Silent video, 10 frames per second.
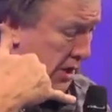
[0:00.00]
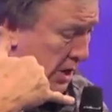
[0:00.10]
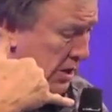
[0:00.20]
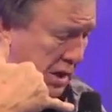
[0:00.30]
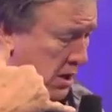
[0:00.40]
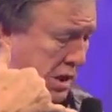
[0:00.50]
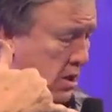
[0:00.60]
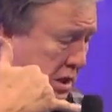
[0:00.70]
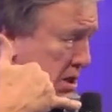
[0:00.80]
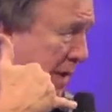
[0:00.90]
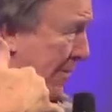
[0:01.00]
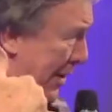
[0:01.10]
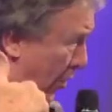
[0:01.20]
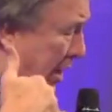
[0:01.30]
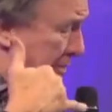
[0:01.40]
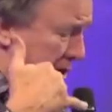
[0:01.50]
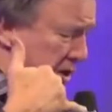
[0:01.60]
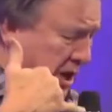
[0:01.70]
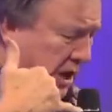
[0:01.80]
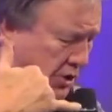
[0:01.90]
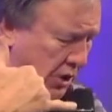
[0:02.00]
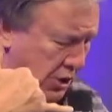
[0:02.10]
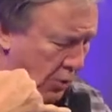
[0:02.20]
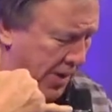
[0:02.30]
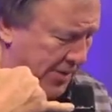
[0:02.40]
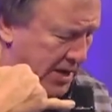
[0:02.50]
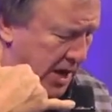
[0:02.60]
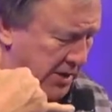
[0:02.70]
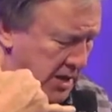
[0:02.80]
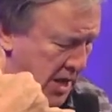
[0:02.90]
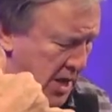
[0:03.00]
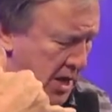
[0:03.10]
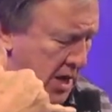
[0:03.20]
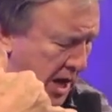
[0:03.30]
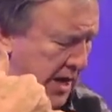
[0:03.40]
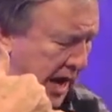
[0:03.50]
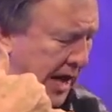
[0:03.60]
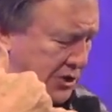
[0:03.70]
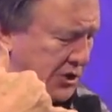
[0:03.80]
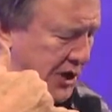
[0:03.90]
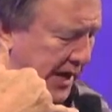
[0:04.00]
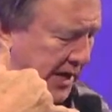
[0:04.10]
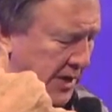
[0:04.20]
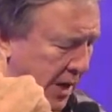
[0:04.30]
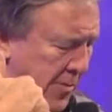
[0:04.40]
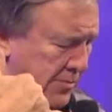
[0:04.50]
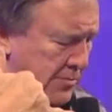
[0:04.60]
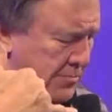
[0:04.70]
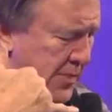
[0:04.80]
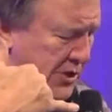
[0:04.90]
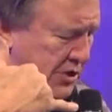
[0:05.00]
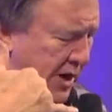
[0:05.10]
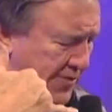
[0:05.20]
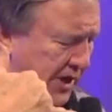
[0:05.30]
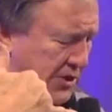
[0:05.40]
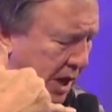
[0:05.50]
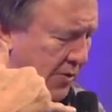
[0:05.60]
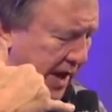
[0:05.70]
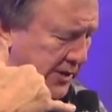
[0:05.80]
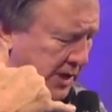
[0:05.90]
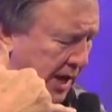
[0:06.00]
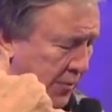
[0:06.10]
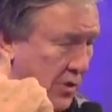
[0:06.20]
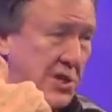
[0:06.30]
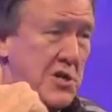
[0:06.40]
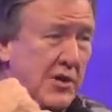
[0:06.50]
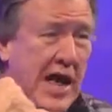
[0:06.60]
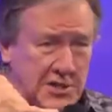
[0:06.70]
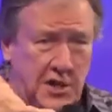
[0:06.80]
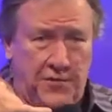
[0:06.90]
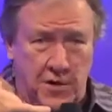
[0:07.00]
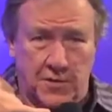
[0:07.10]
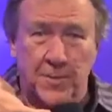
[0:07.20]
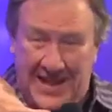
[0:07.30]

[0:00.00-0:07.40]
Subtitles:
Not by will, but, you know, your will be done. And I was just checking in, though. Make sure everything's all right. We'll see you guys in a few.